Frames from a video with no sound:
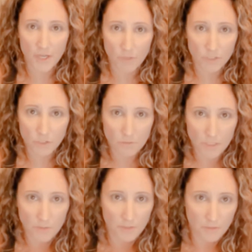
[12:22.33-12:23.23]
what you
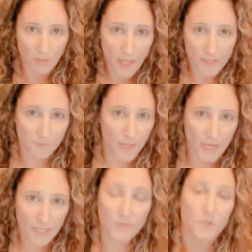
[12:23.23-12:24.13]
do with your life,
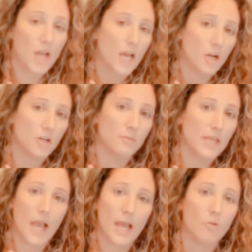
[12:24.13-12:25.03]
man. If you're not hurting
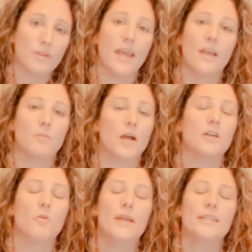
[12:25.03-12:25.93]
me, I don't care. I'm not going
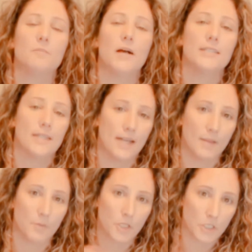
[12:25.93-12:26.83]
to waste my
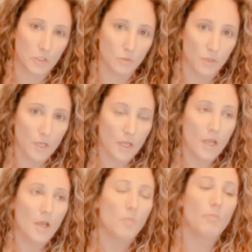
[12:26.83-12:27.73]
time on you.
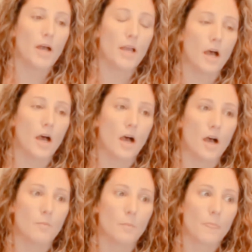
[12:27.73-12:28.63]
But
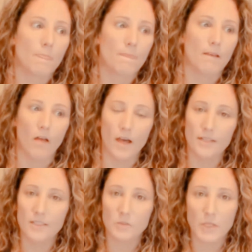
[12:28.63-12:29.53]
a lot of
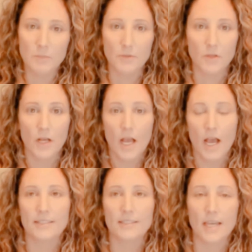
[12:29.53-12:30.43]
these people,
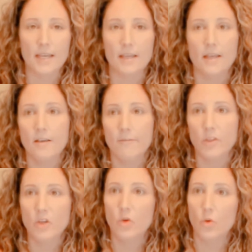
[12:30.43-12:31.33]
I'd say the
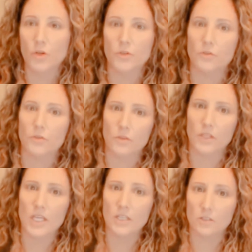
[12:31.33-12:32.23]

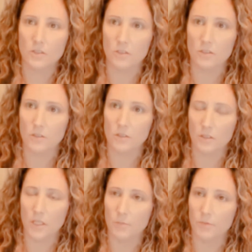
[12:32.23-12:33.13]
northeastern
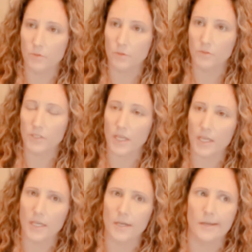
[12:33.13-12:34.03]
liberals
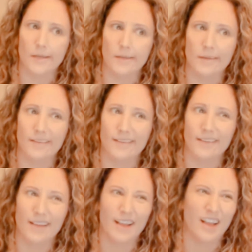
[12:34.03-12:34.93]
and
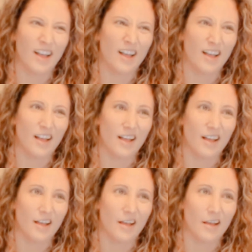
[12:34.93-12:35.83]

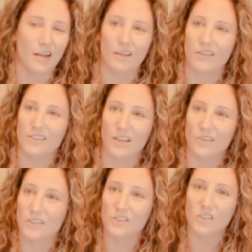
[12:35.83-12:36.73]
the southern
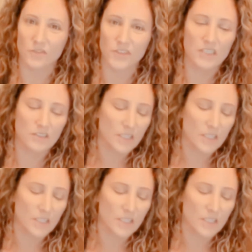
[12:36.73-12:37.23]
conservatives,